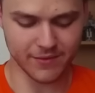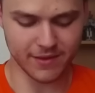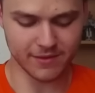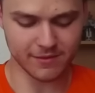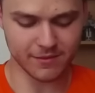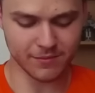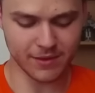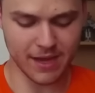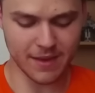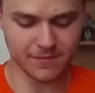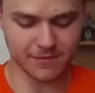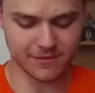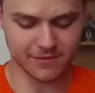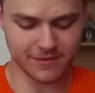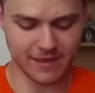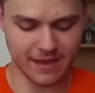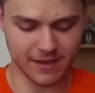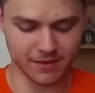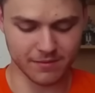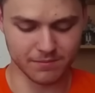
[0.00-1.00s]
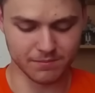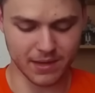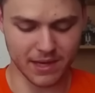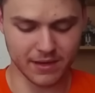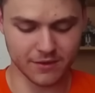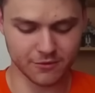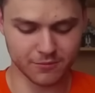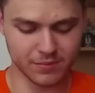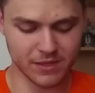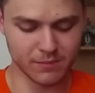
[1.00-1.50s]
and sometimes they can
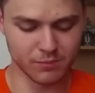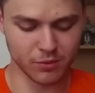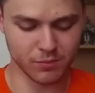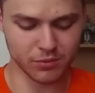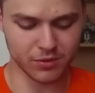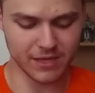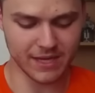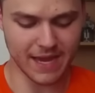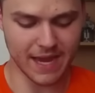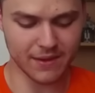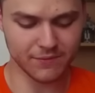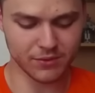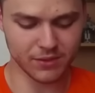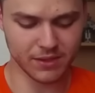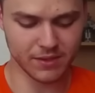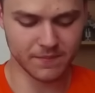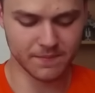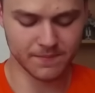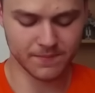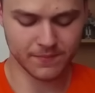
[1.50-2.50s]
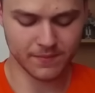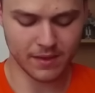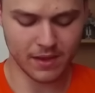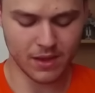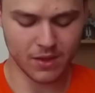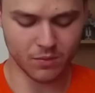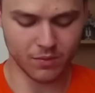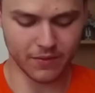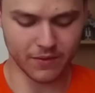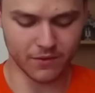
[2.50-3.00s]
punish people pretty heavily
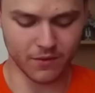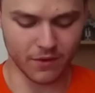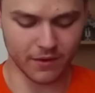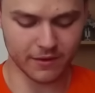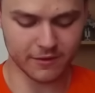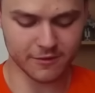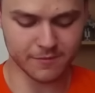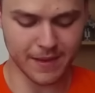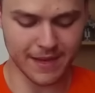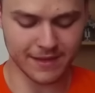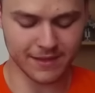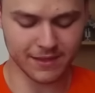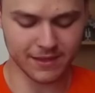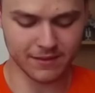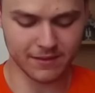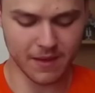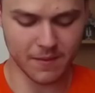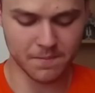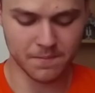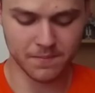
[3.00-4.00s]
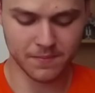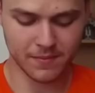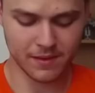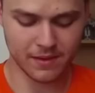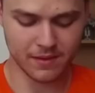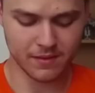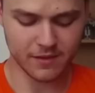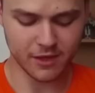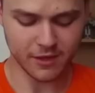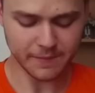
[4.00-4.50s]
when they're not expecting them.
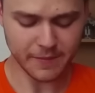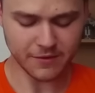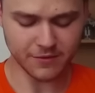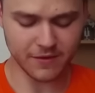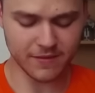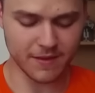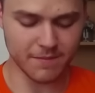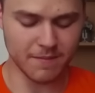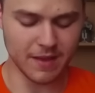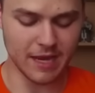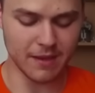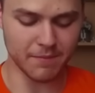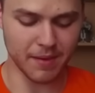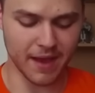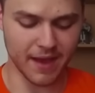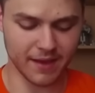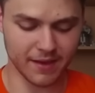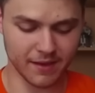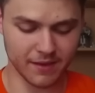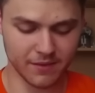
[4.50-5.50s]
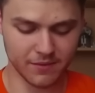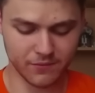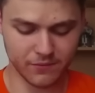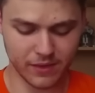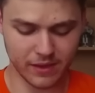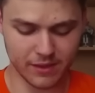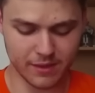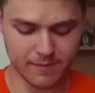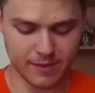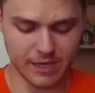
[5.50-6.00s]
Especially the mini Pekka. I feel
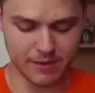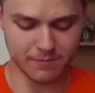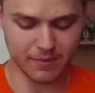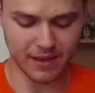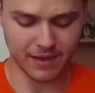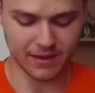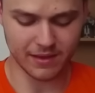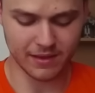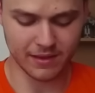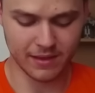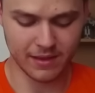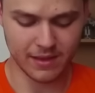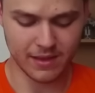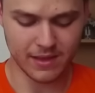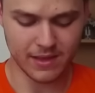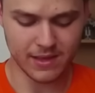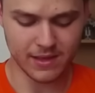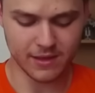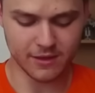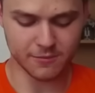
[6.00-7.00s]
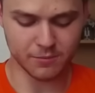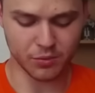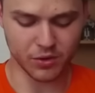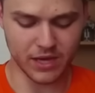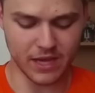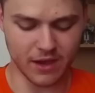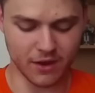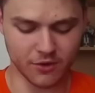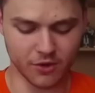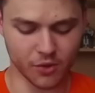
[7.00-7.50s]
like the mini Pekka is
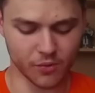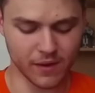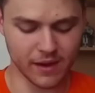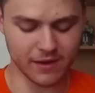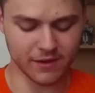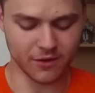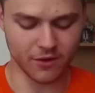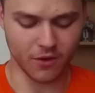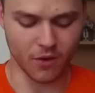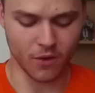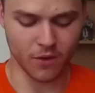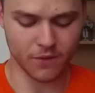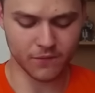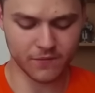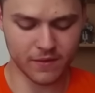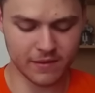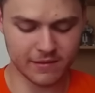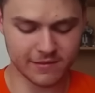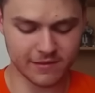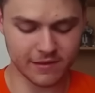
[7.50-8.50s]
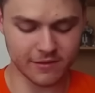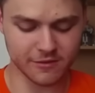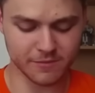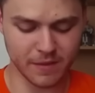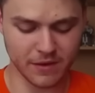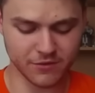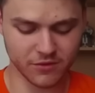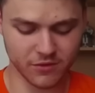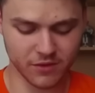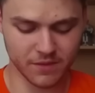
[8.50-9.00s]
pretty underrated on offense,
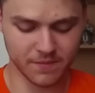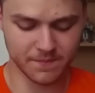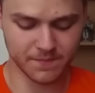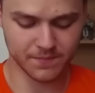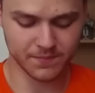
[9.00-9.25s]
especially.